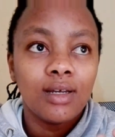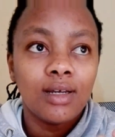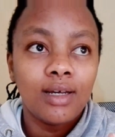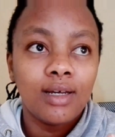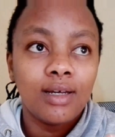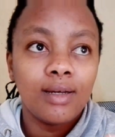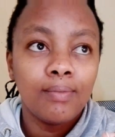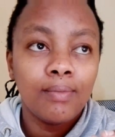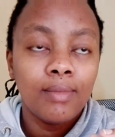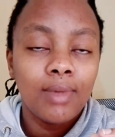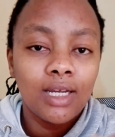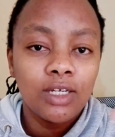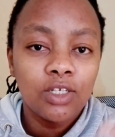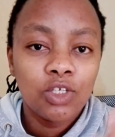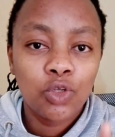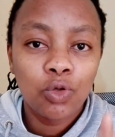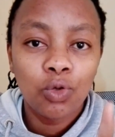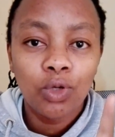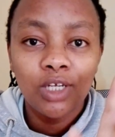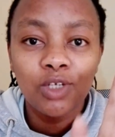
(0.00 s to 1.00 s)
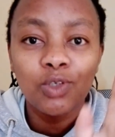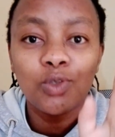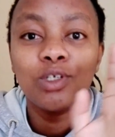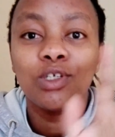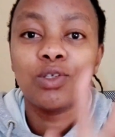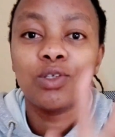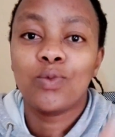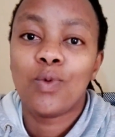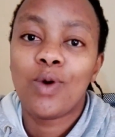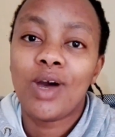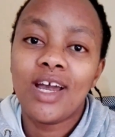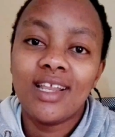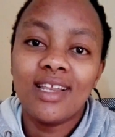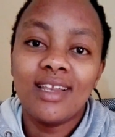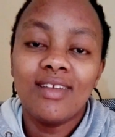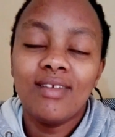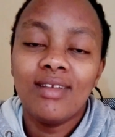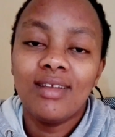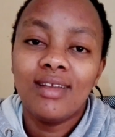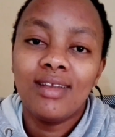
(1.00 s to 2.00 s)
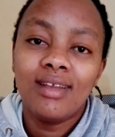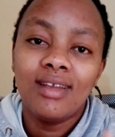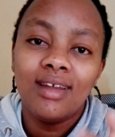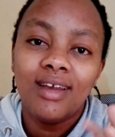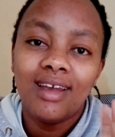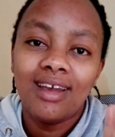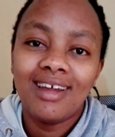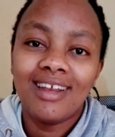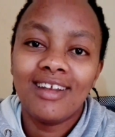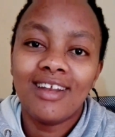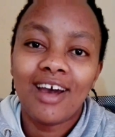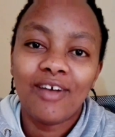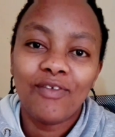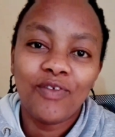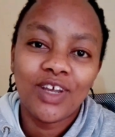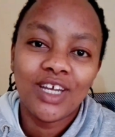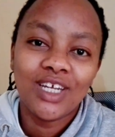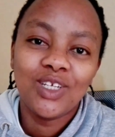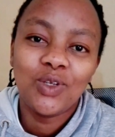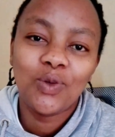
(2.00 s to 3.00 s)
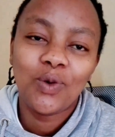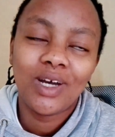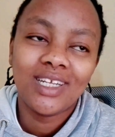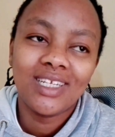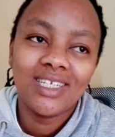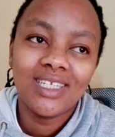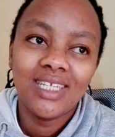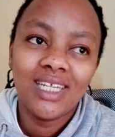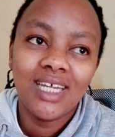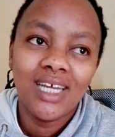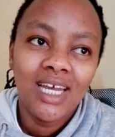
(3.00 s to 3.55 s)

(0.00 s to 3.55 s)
I took, it was 1 and a faint one.